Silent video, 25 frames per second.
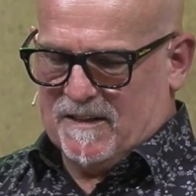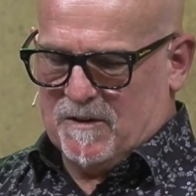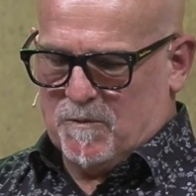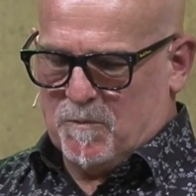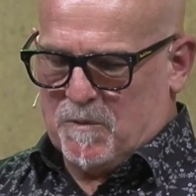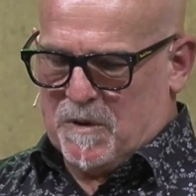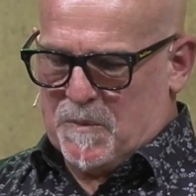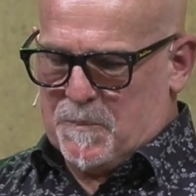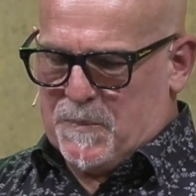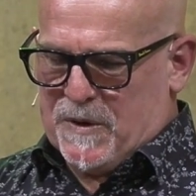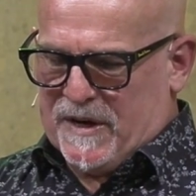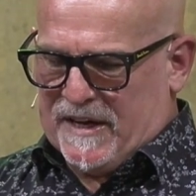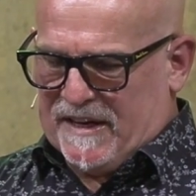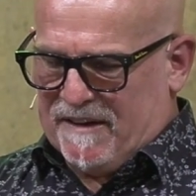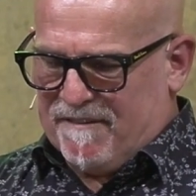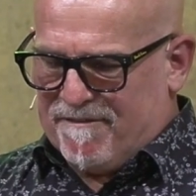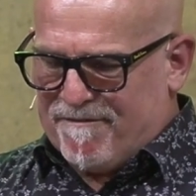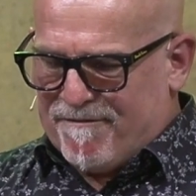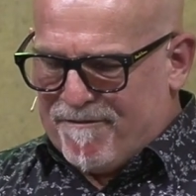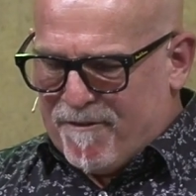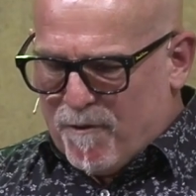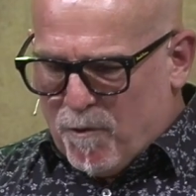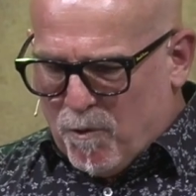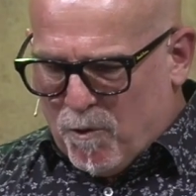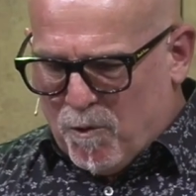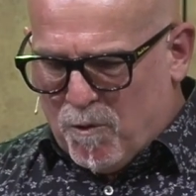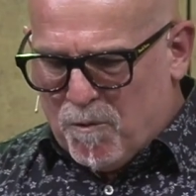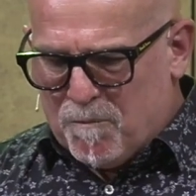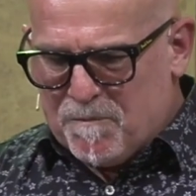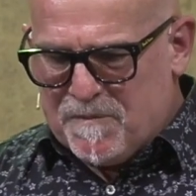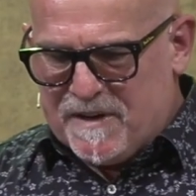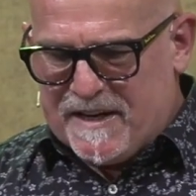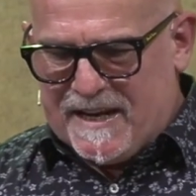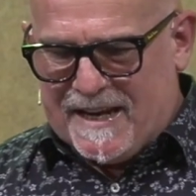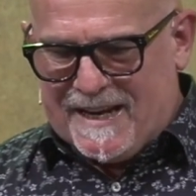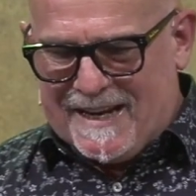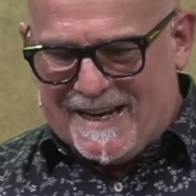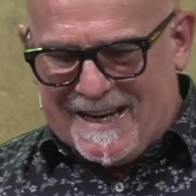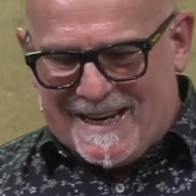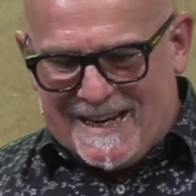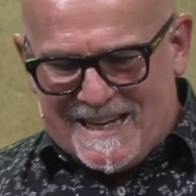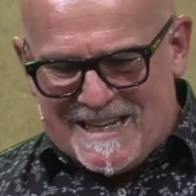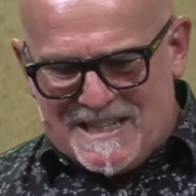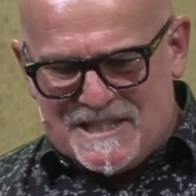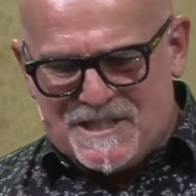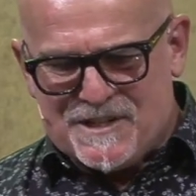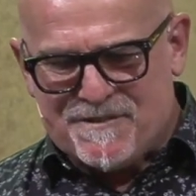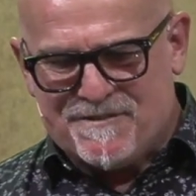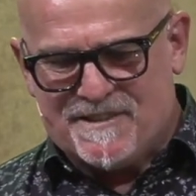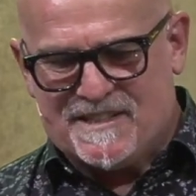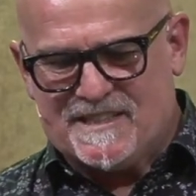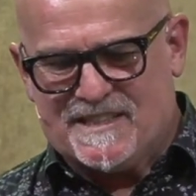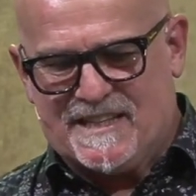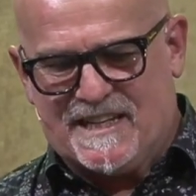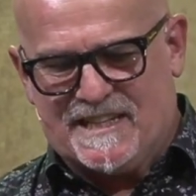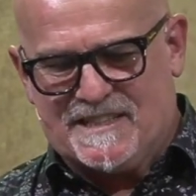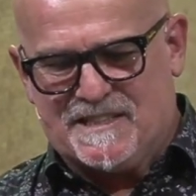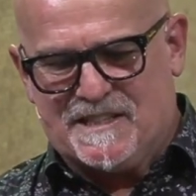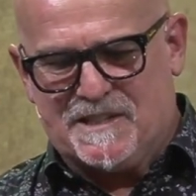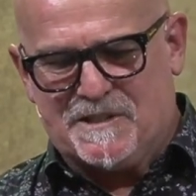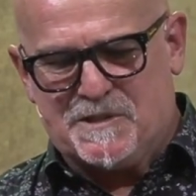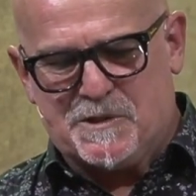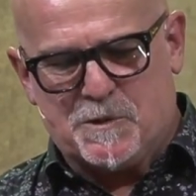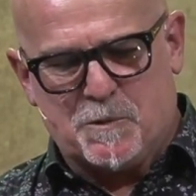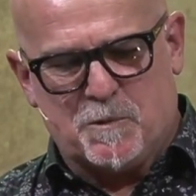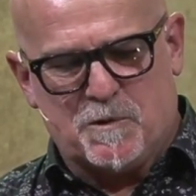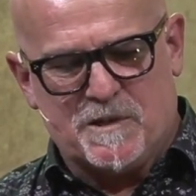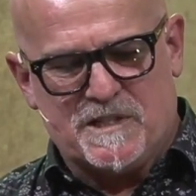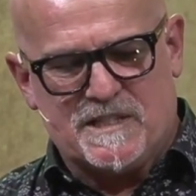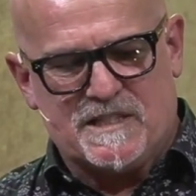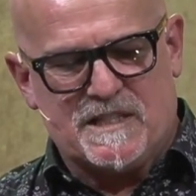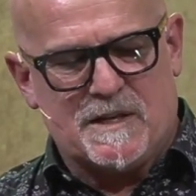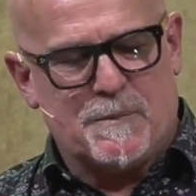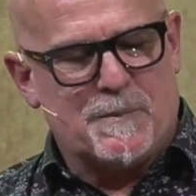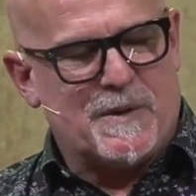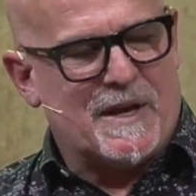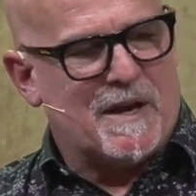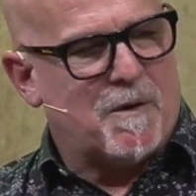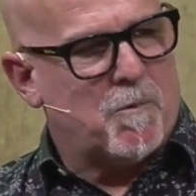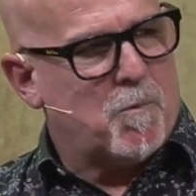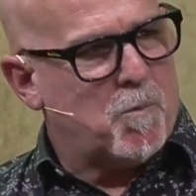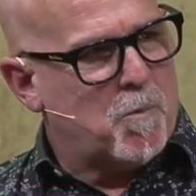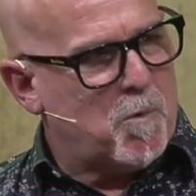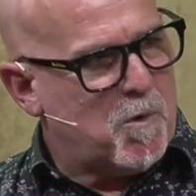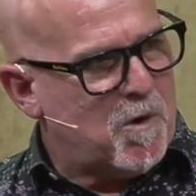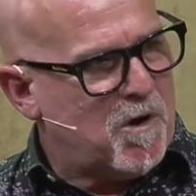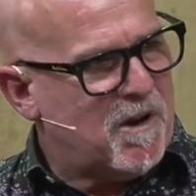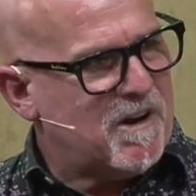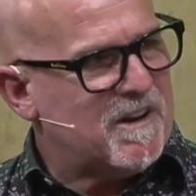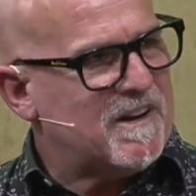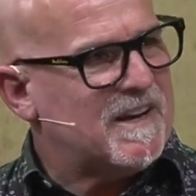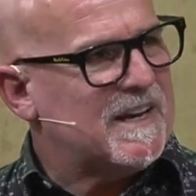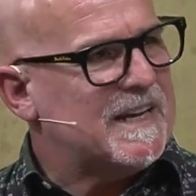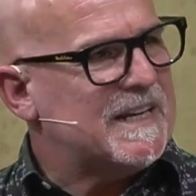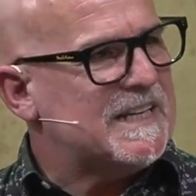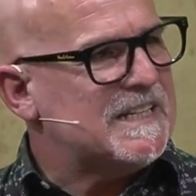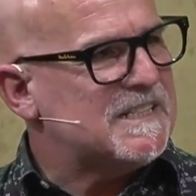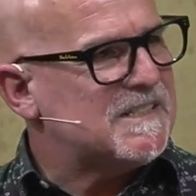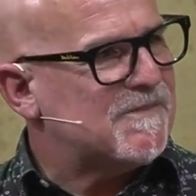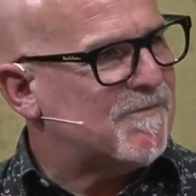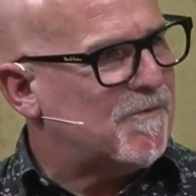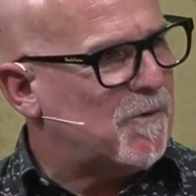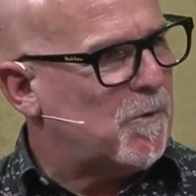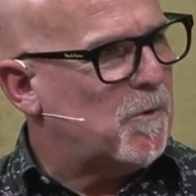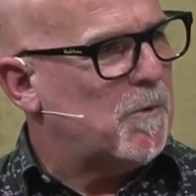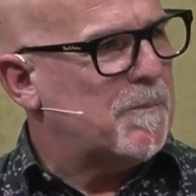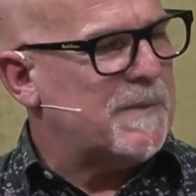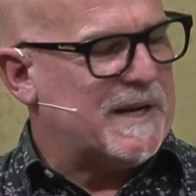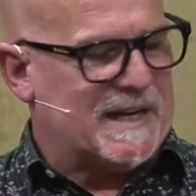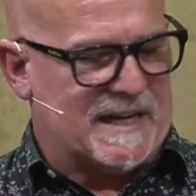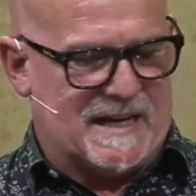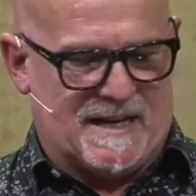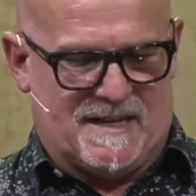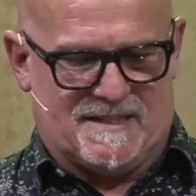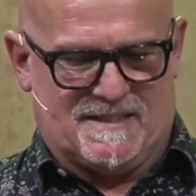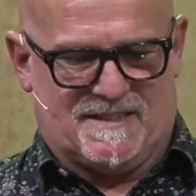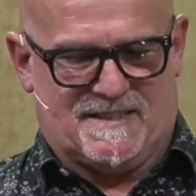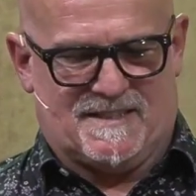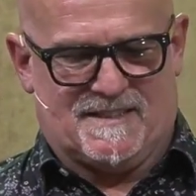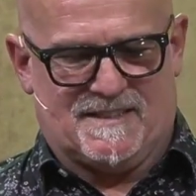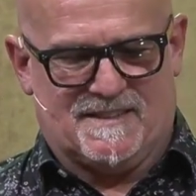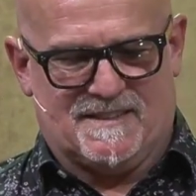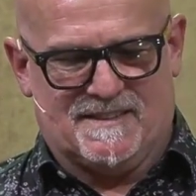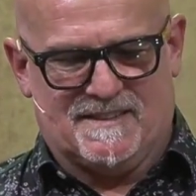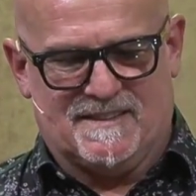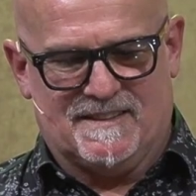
We're being formed, and each of us gets a choice about what is forming us.